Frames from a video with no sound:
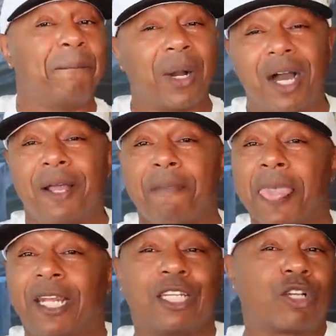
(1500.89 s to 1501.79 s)
But
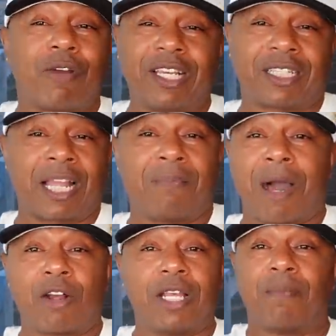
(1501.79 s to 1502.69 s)
the crazy thing
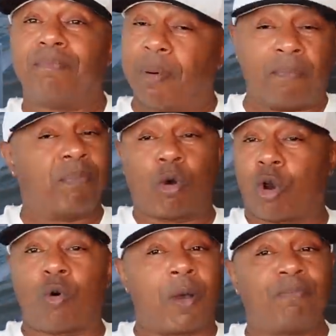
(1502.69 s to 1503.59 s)
about it,
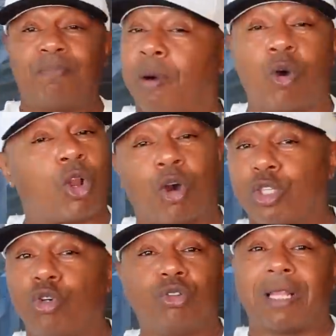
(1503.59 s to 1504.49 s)
Bolo Bolo
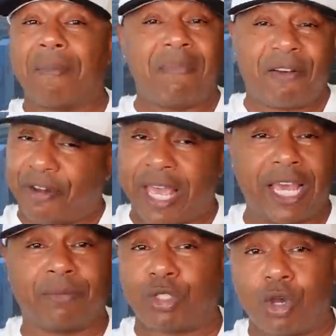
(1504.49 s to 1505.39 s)
use that
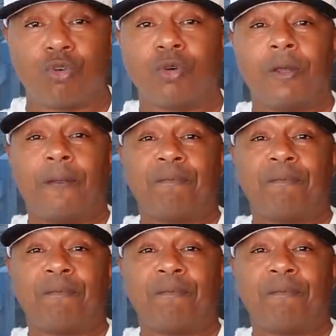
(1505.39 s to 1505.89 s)
Bethlehem too.